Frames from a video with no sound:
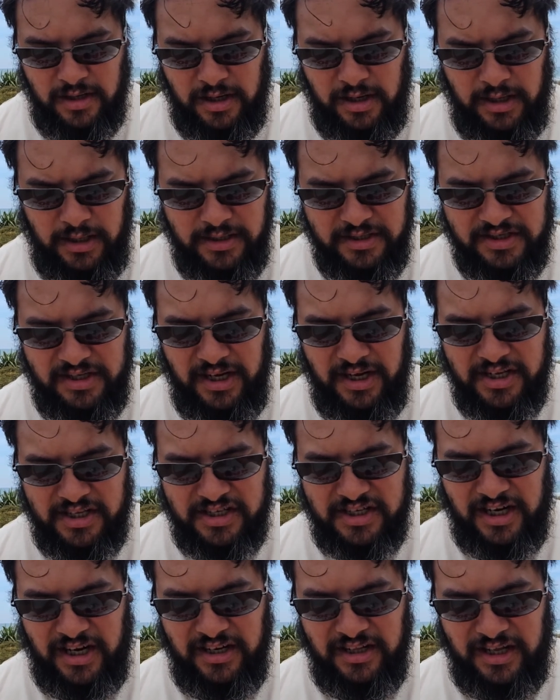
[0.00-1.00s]
Oh, is that a
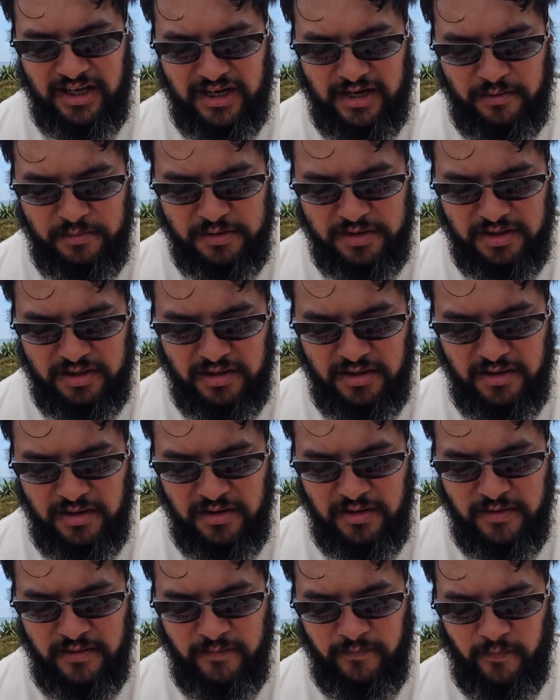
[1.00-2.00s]
tongue that comes,
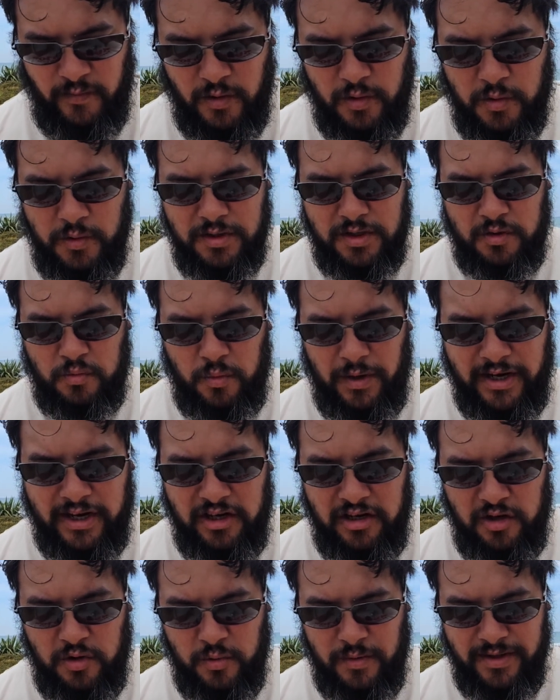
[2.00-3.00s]
or is it
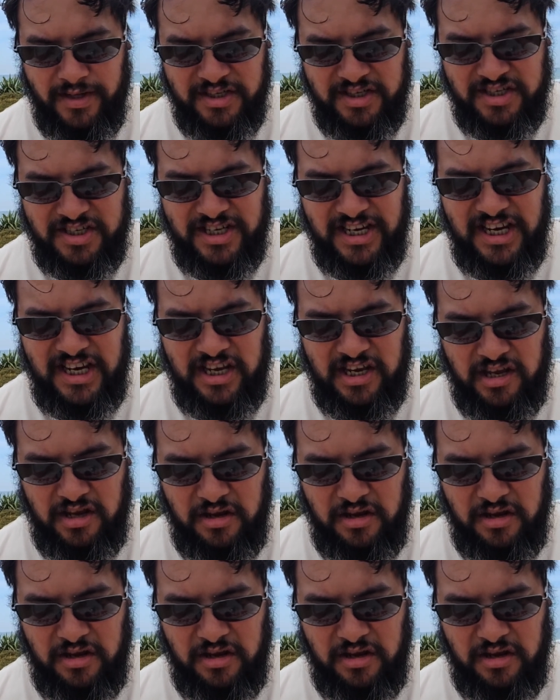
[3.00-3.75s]
whacking you with its tea